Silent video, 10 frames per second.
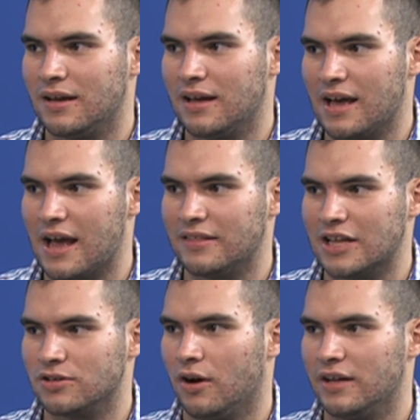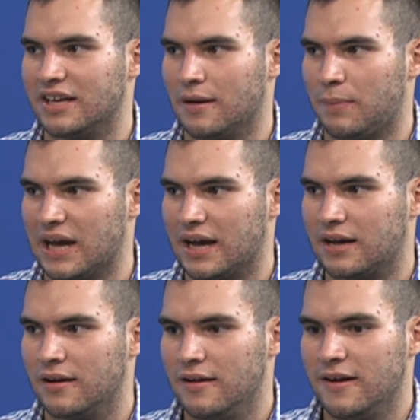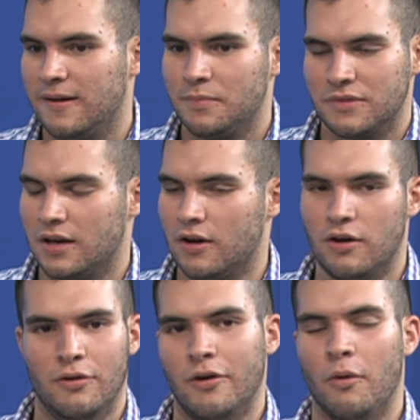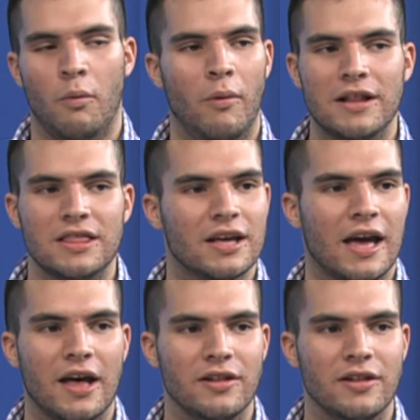and that's all I get back. What the hell is